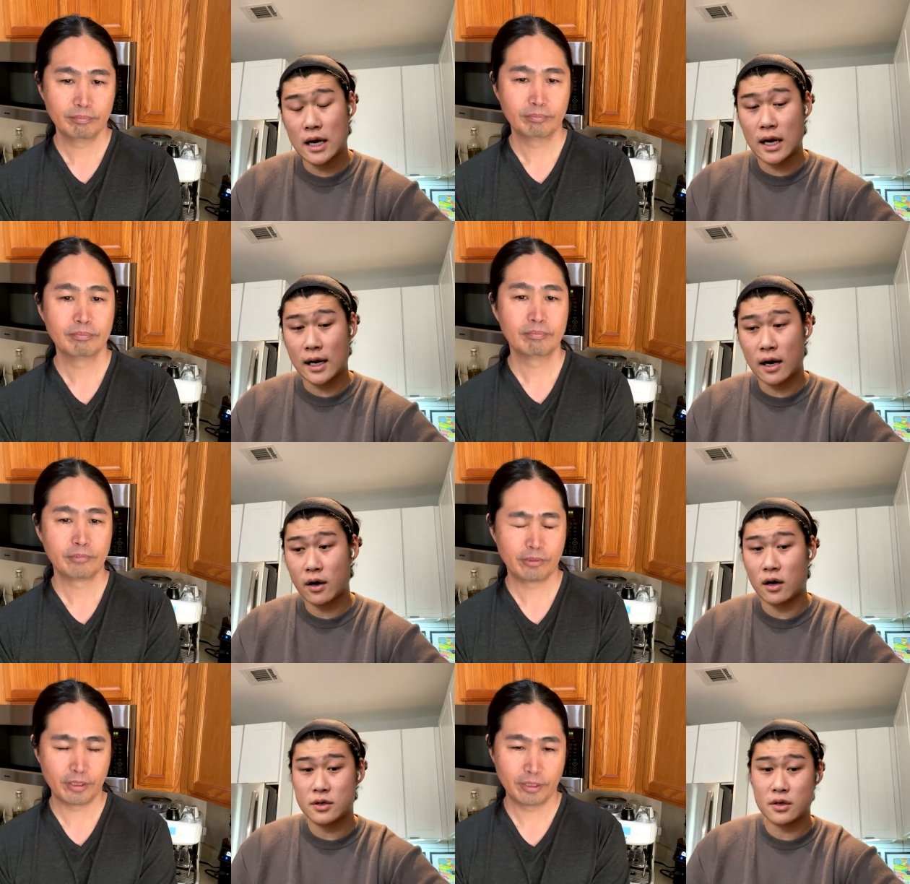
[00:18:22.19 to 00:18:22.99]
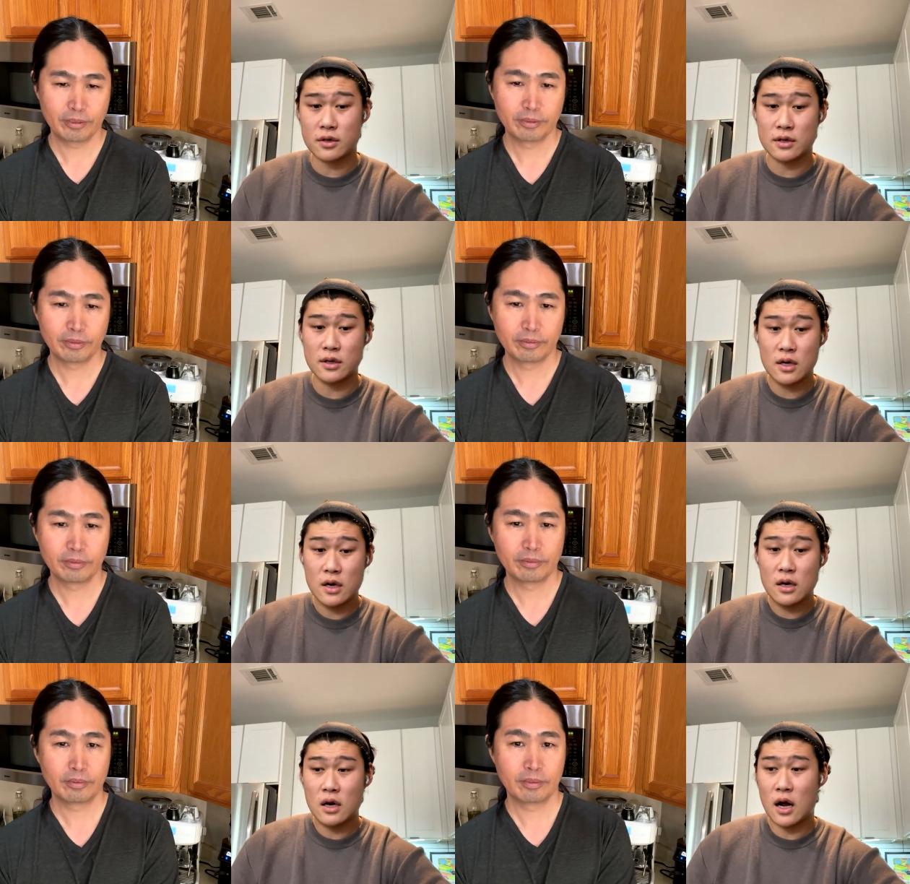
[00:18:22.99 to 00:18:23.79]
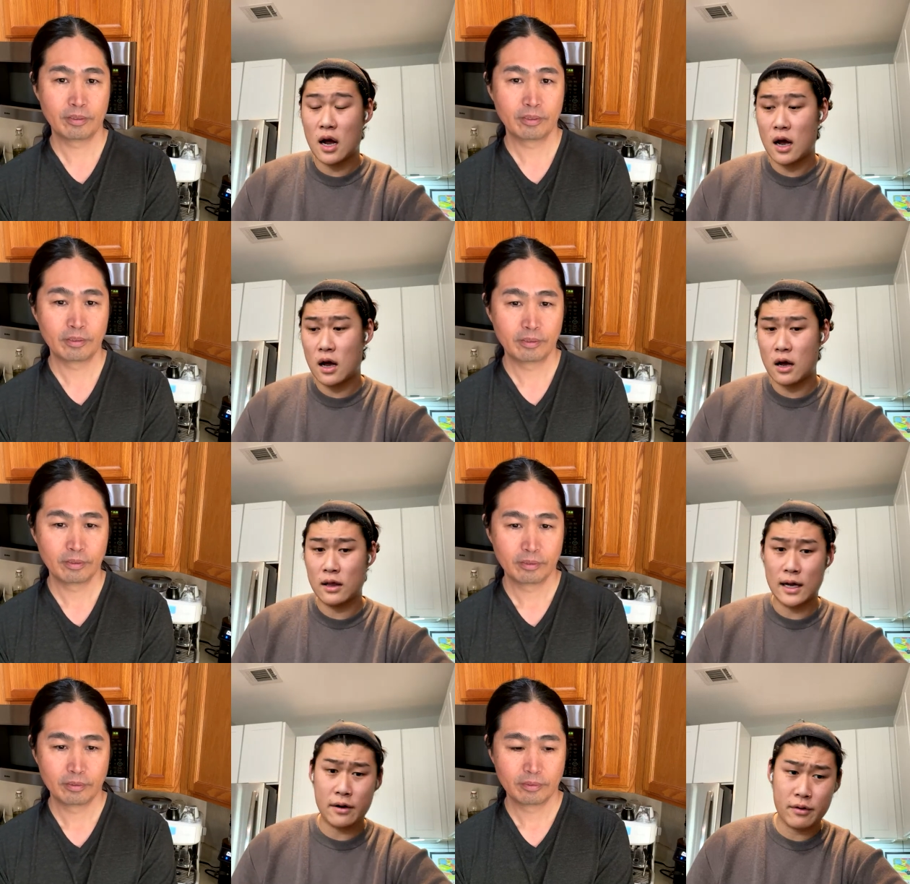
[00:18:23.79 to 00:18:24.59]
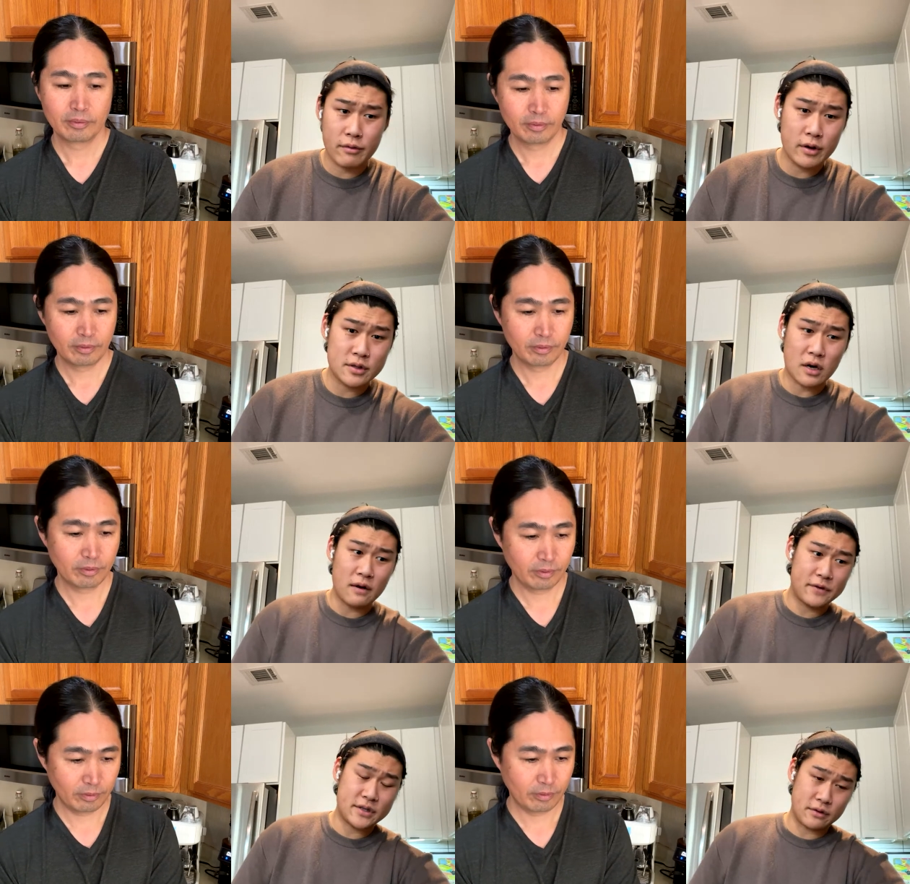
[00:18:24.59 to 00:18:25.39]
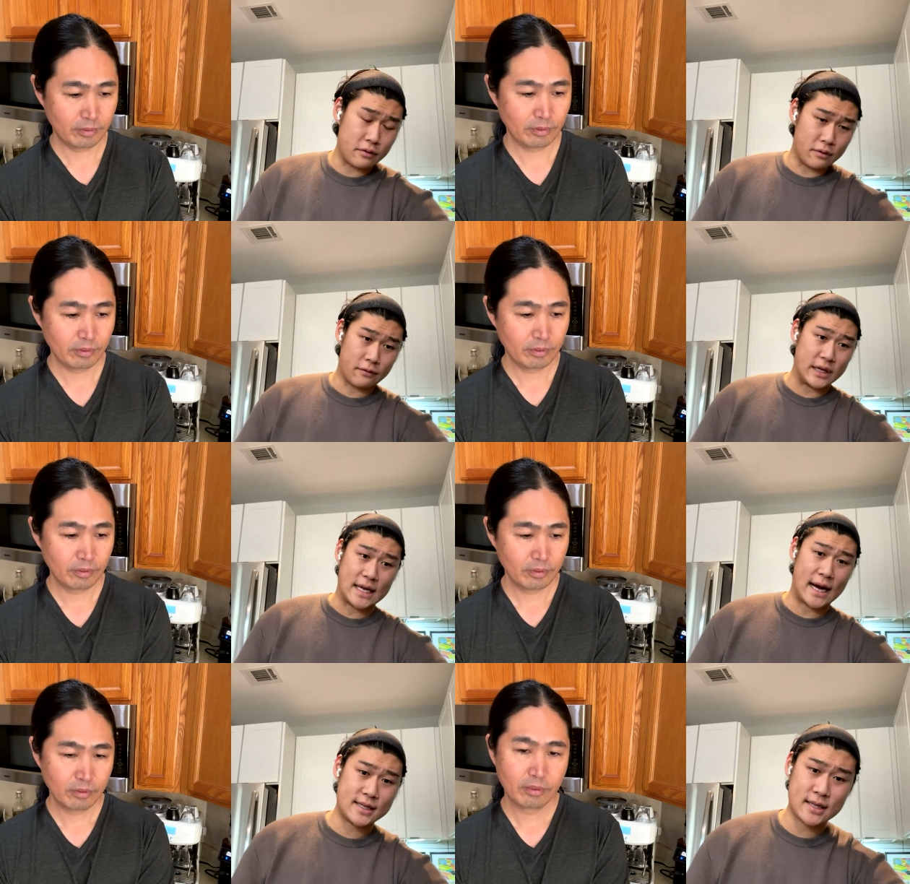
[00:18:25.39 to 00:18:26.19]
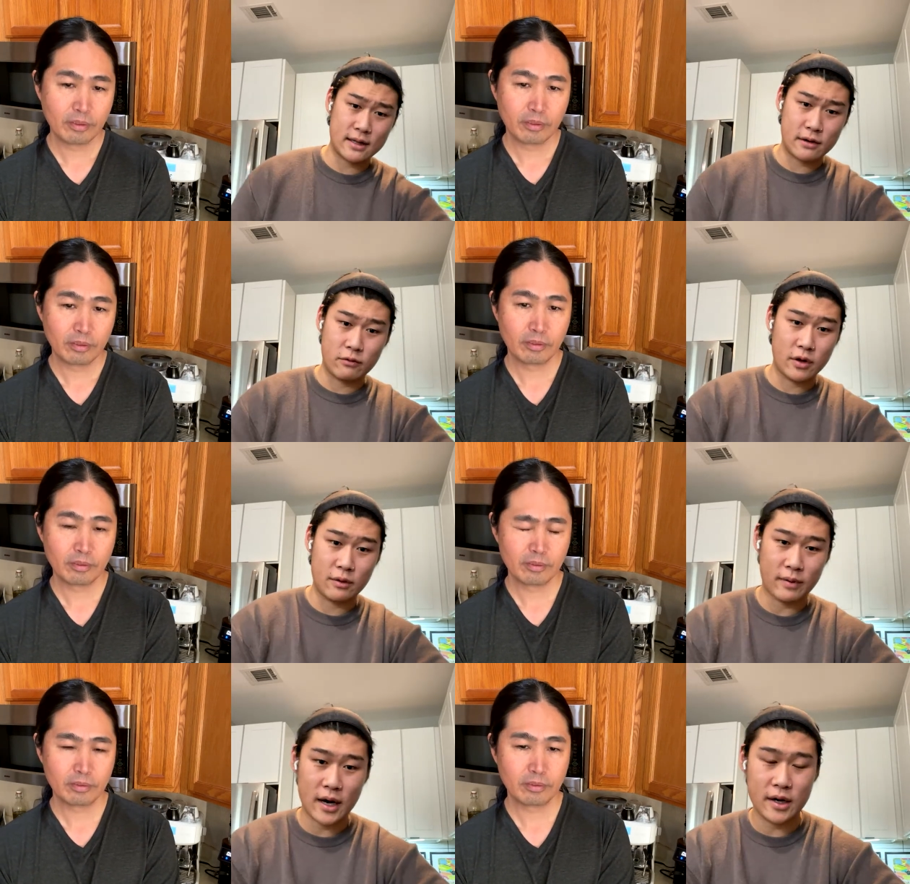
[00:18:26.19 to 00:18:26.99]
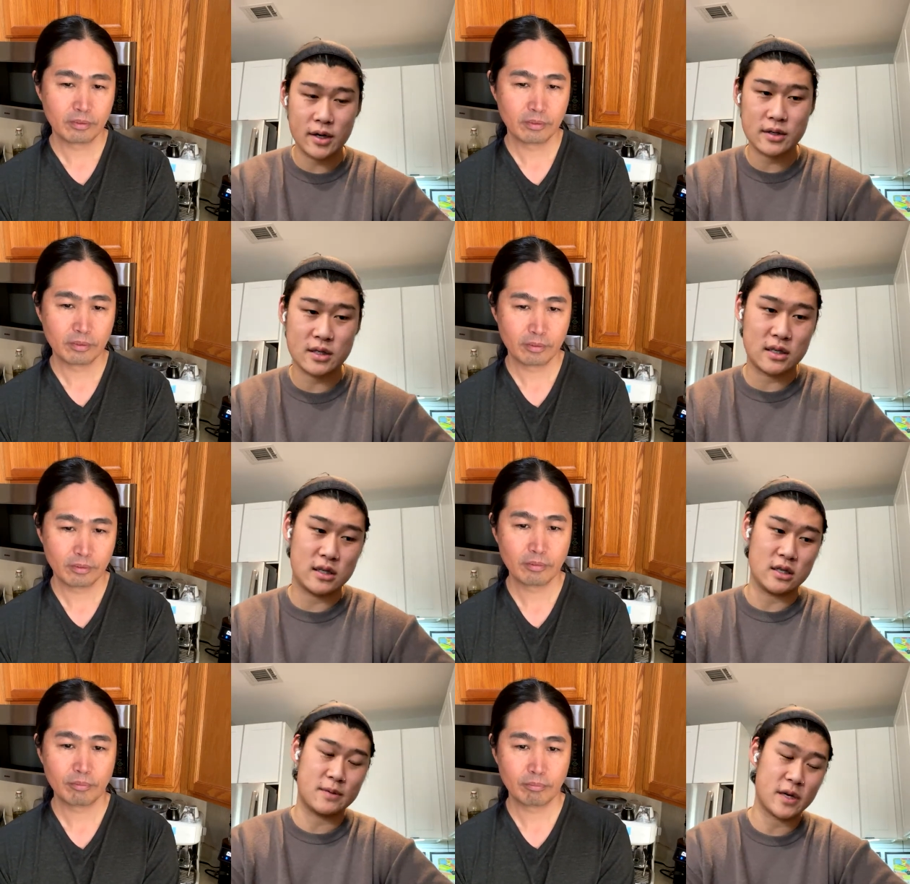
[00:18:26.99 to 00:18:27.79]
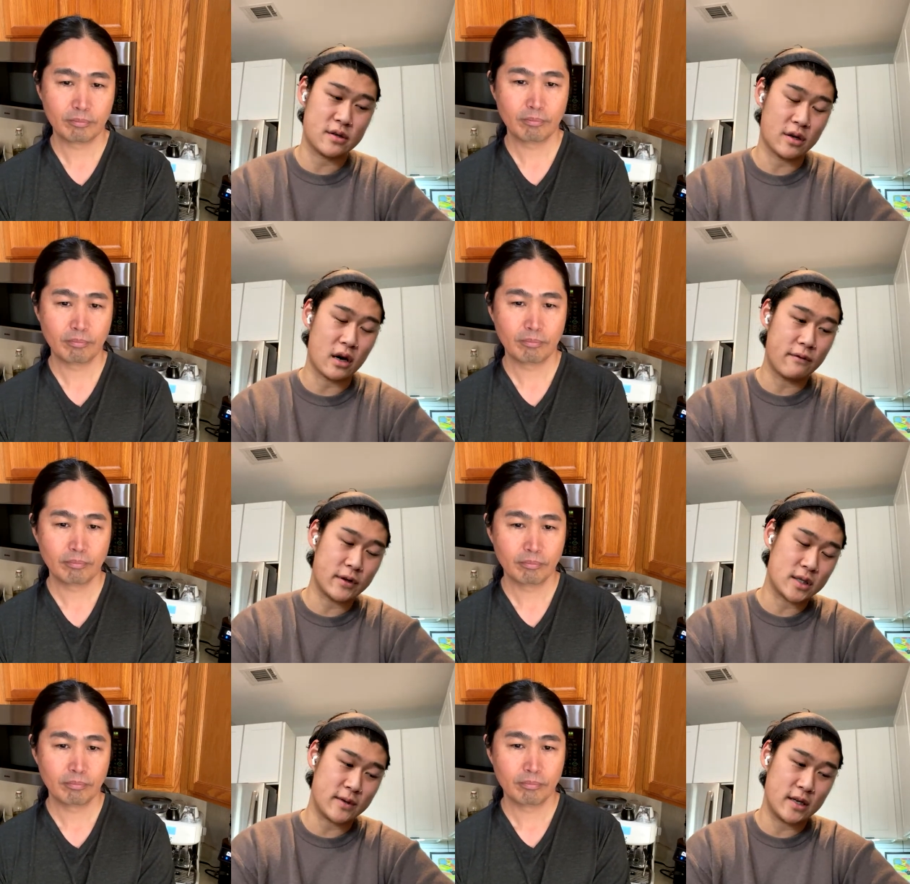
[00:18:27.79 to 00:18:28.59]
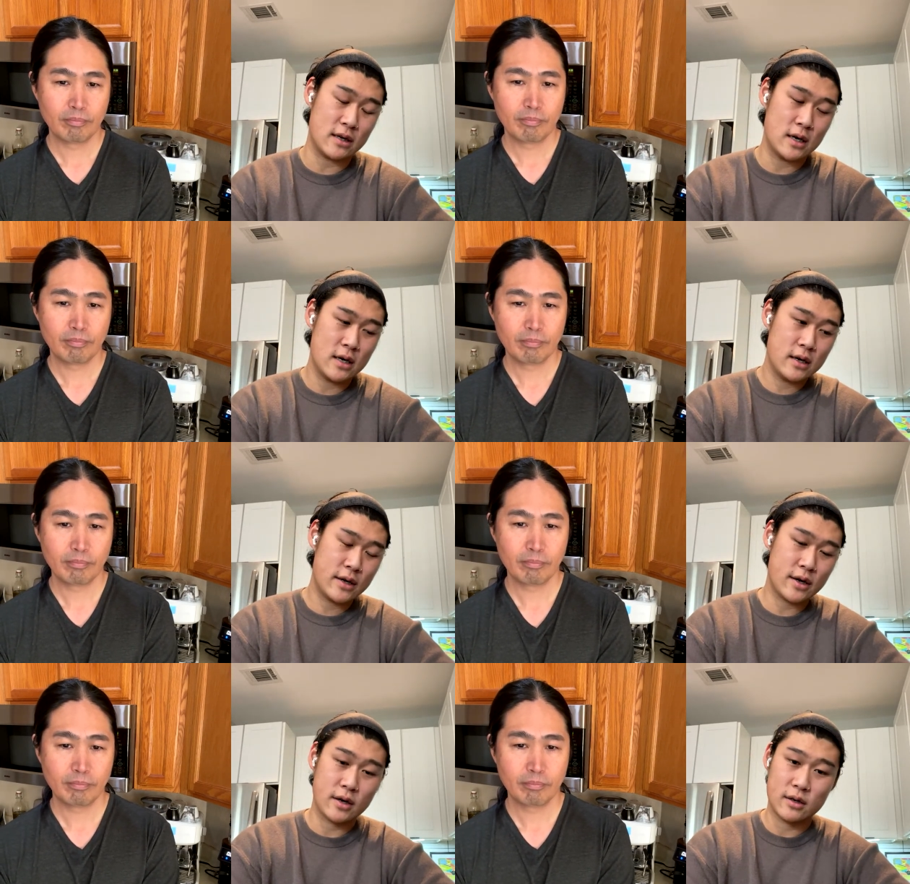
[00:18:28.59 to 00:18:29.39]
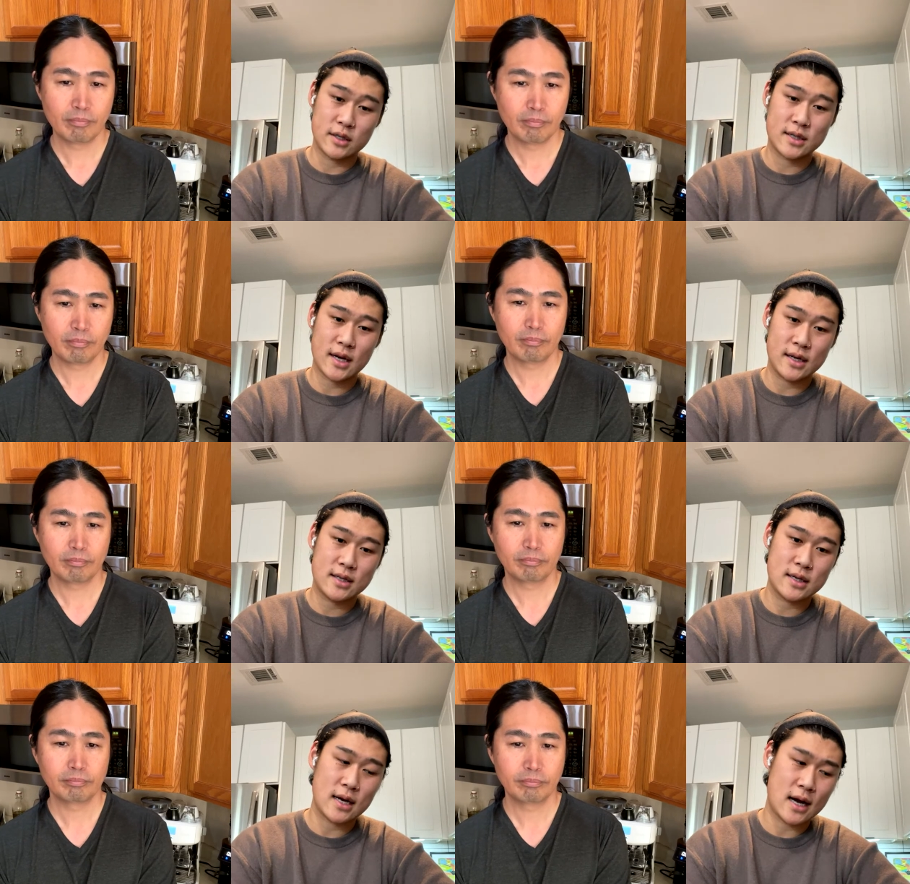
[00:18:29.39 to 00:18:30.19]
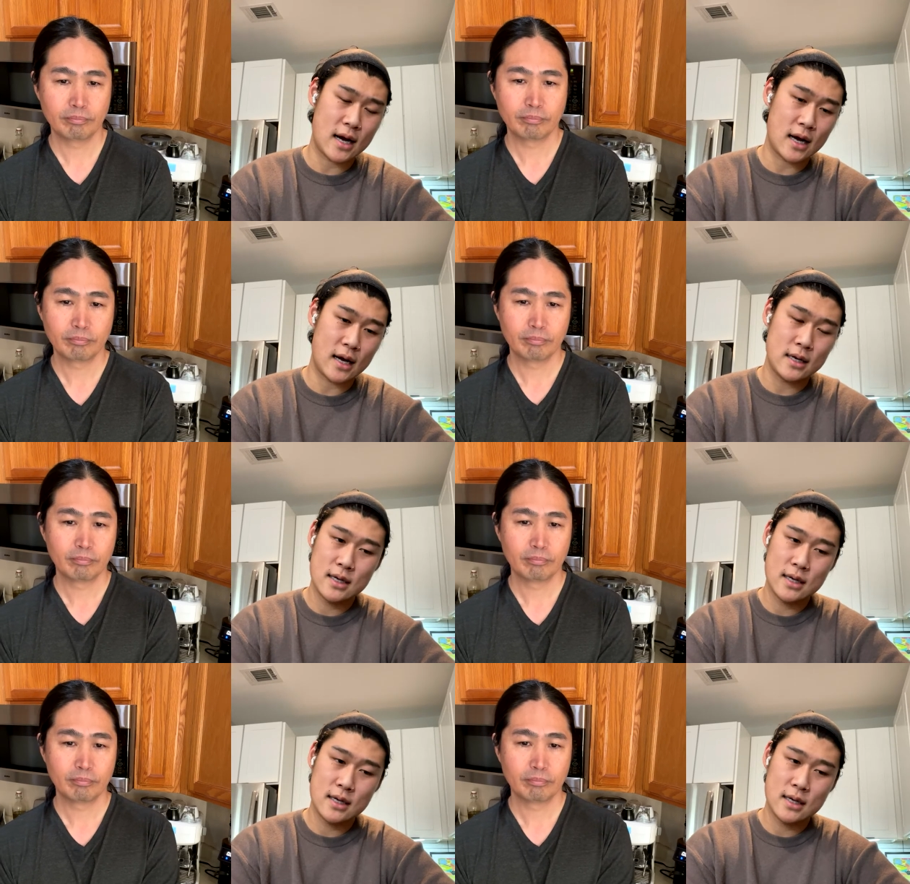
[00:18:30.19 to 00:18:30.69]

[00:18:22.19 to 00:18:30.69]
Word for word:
Speaker 1: Uh, Counterculture's yeah. uh, Lyra Rose coffees are, are, fantastic. They're one of the pioneers in the especially coffee scene here in the states. Uh,